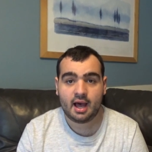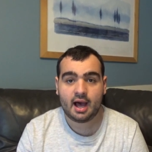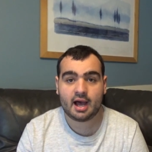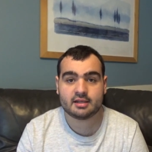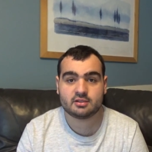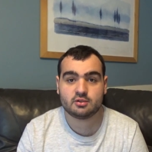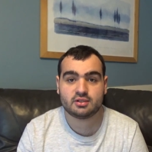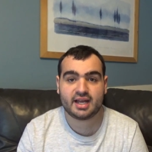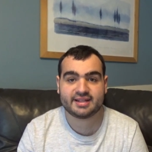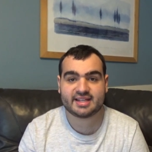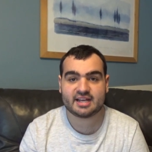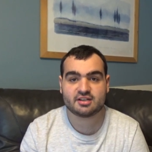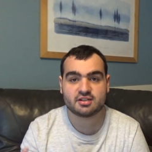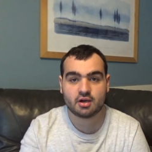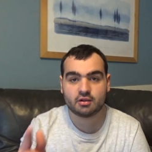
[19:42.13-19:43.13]
I do like
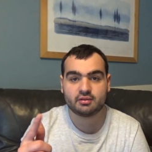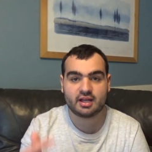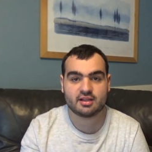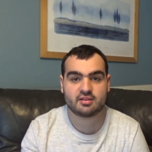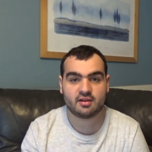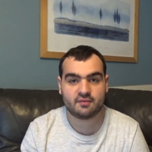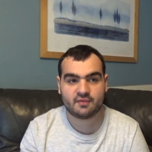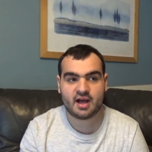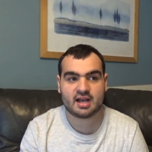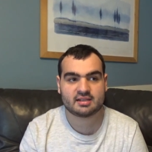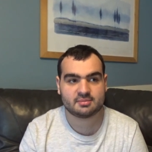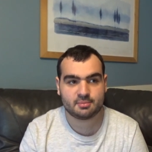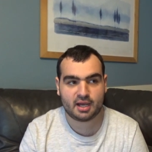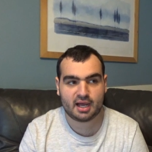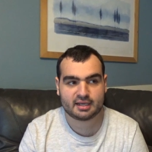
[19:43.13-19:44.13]
that show Legend of
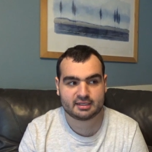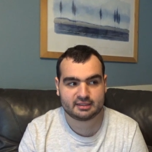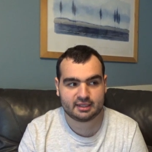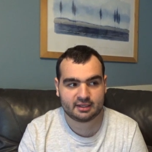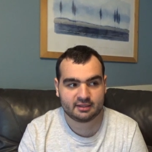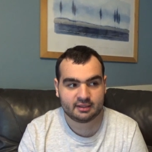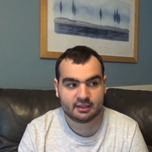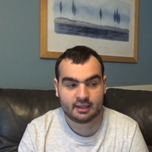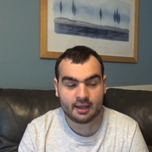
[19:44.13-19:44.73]
Vox Machina.